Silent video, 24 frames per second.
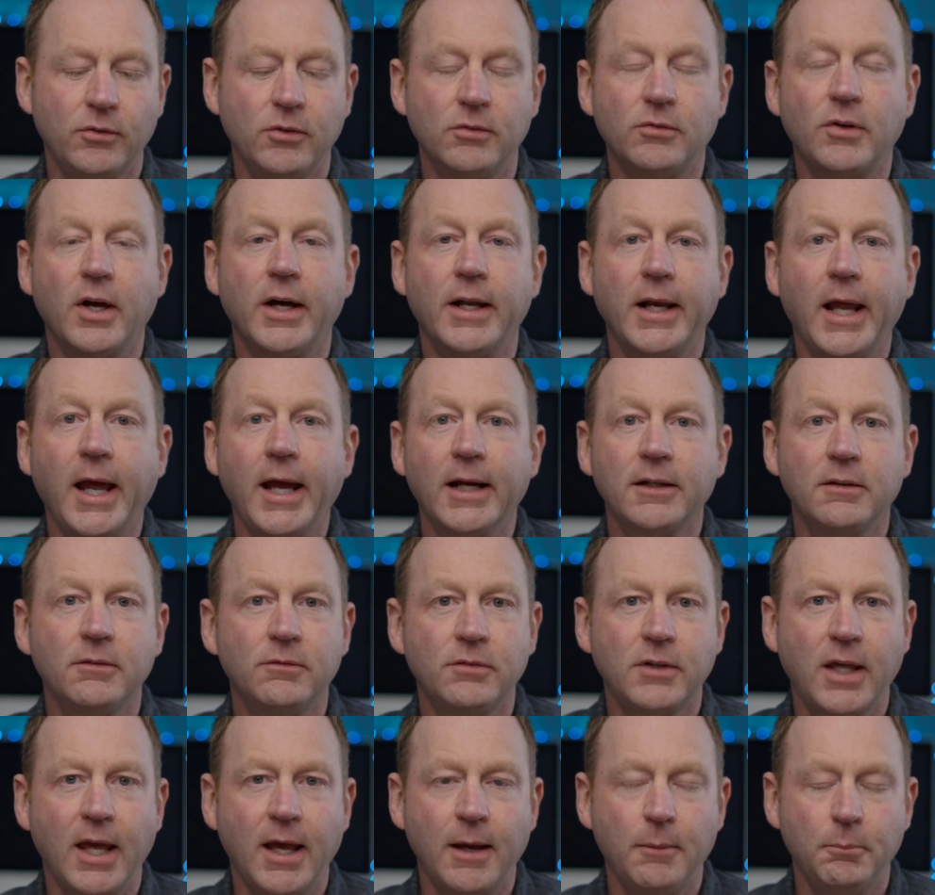you've got
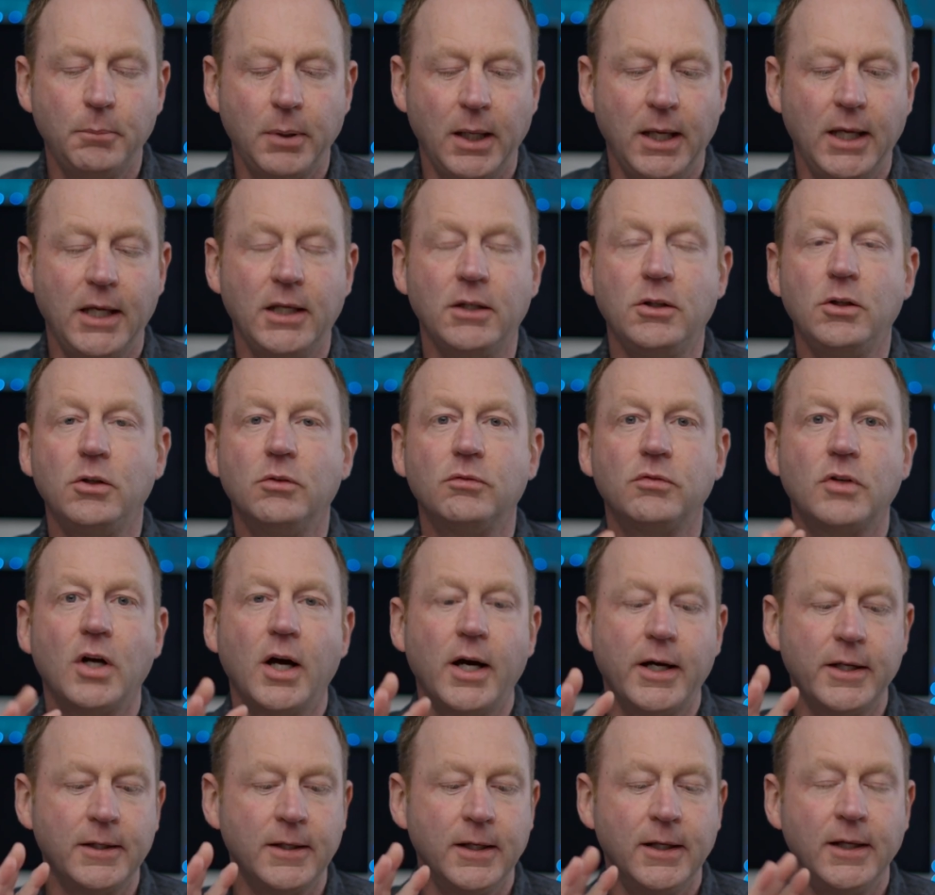ActiveCampaign, you've
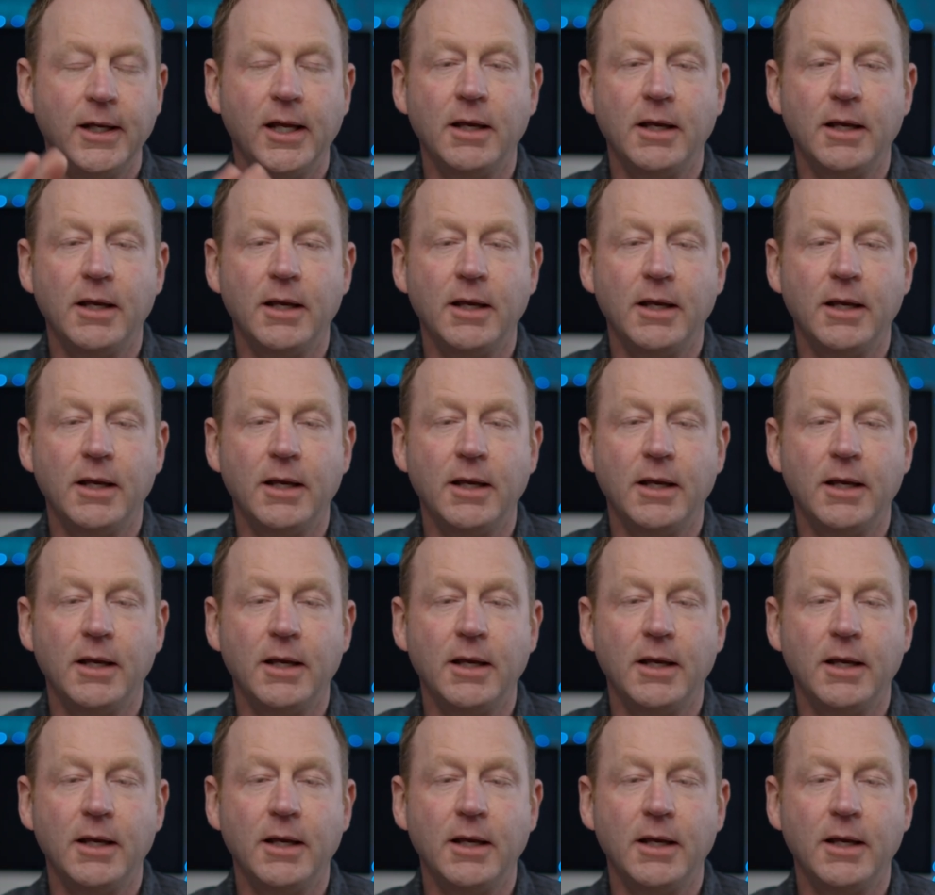got